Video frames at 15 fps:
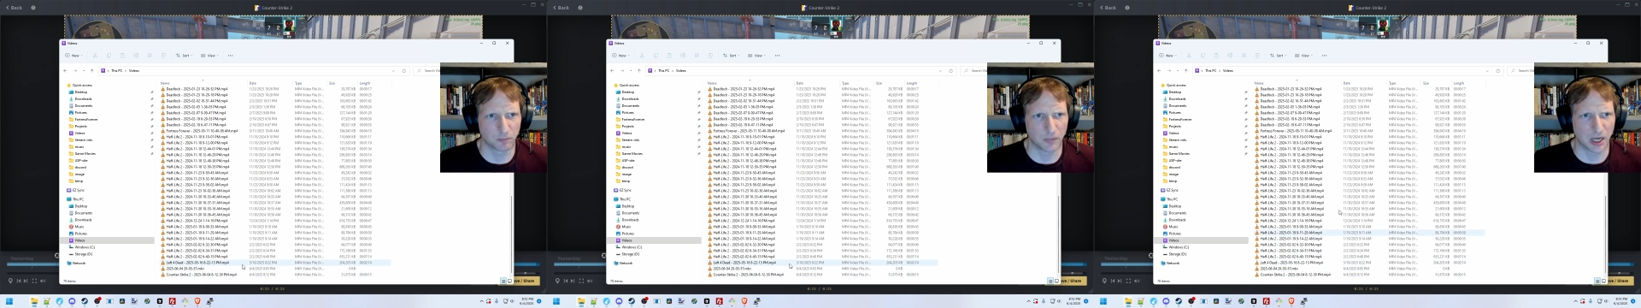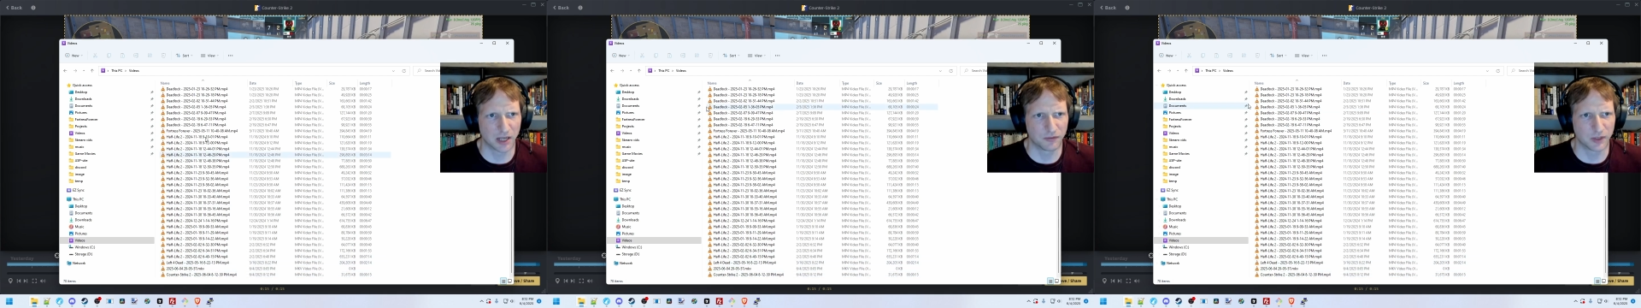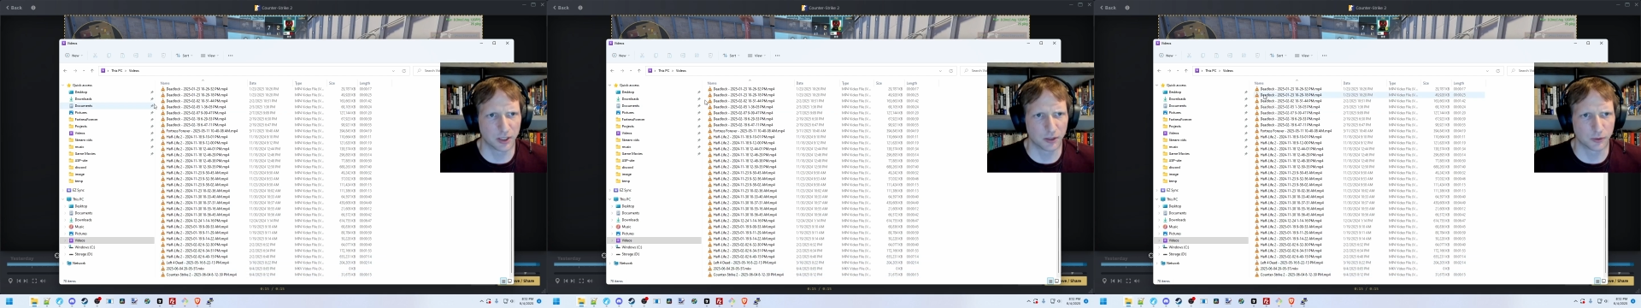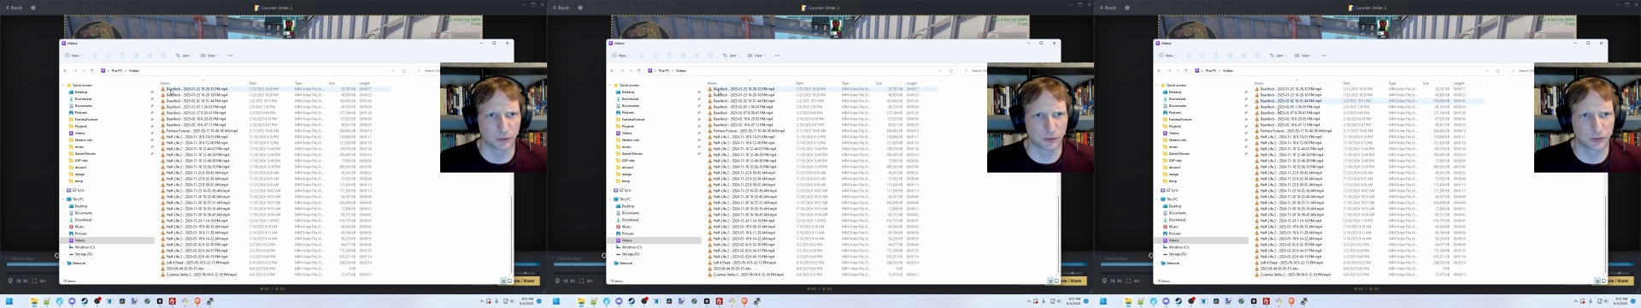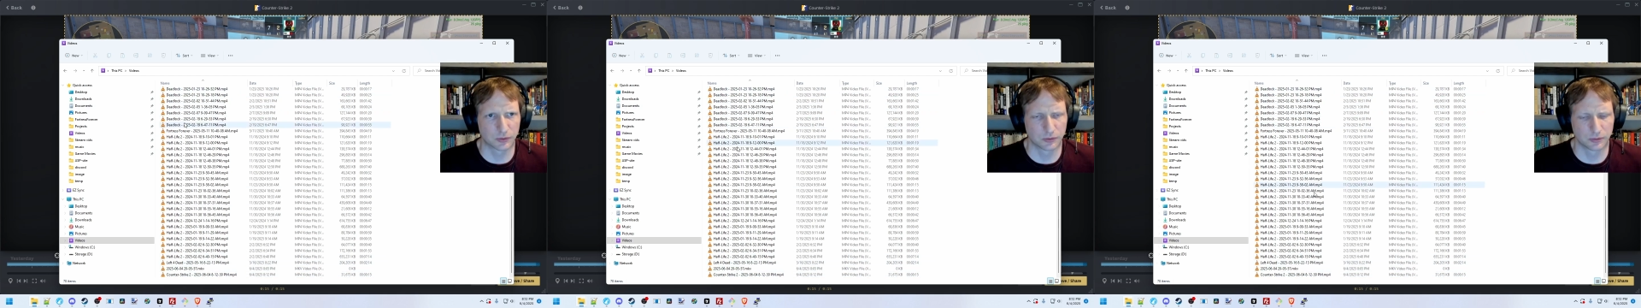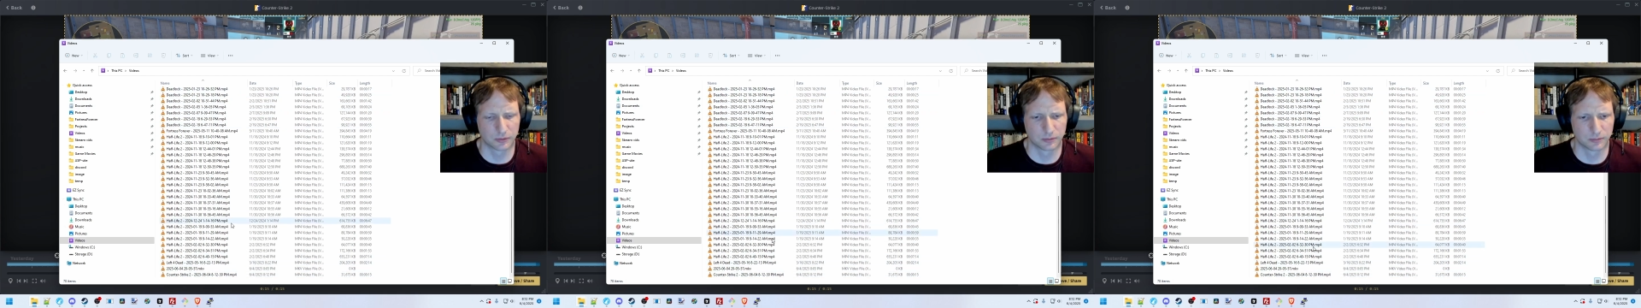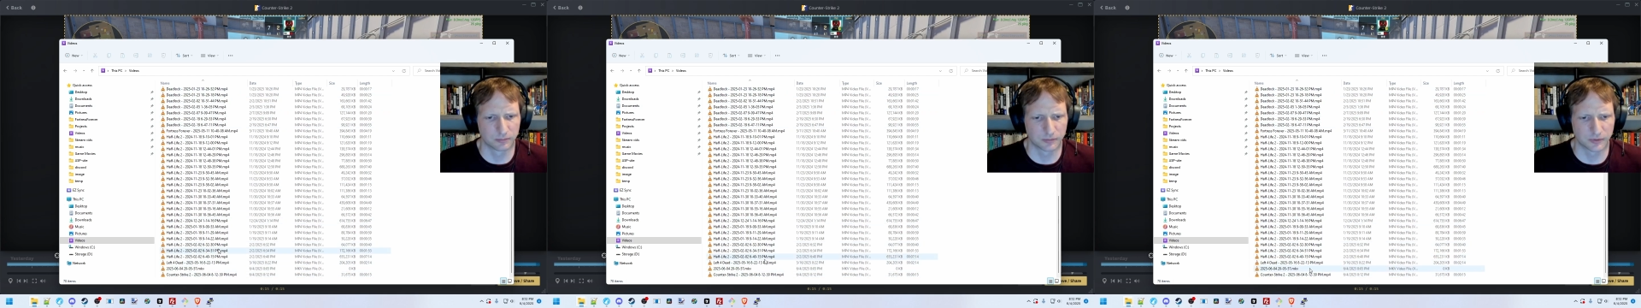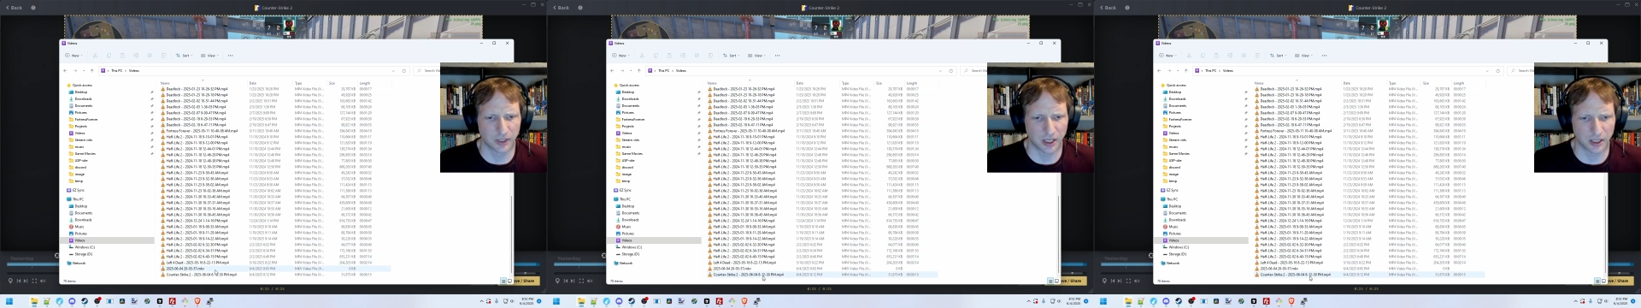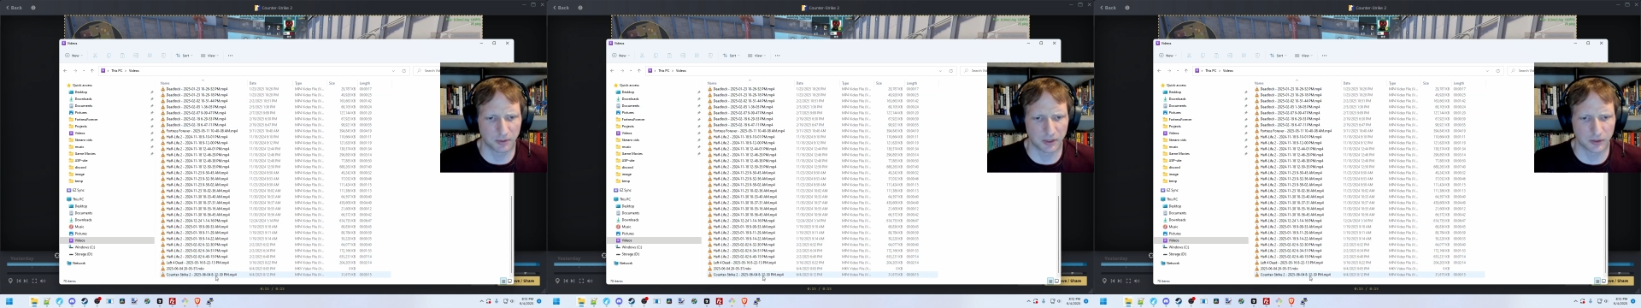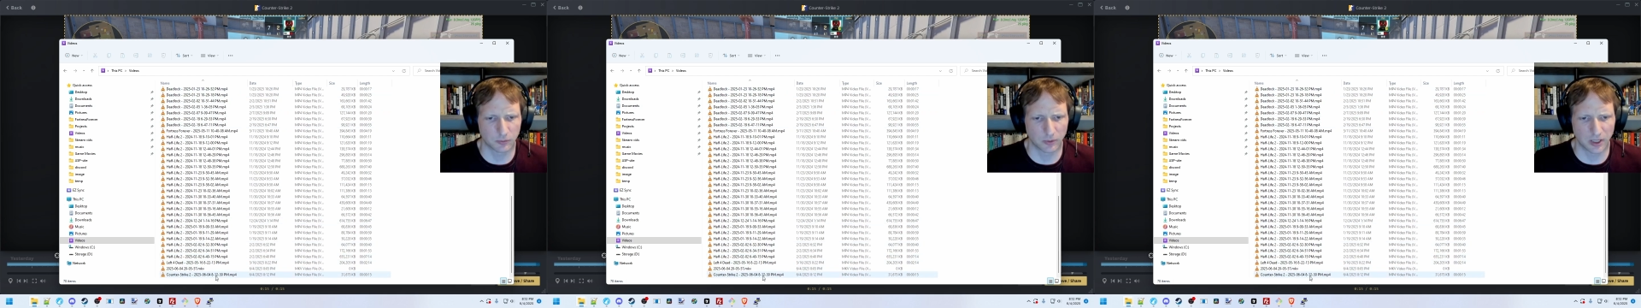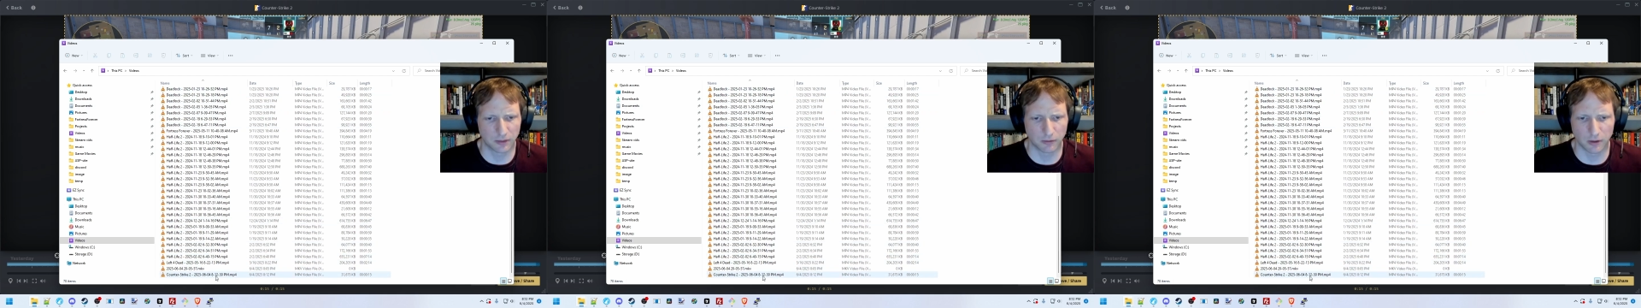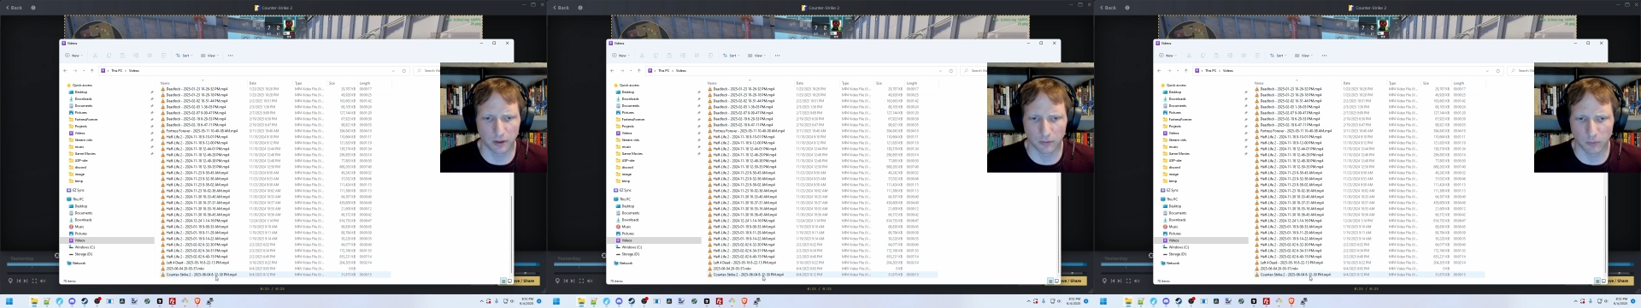my videos, documents, whatever,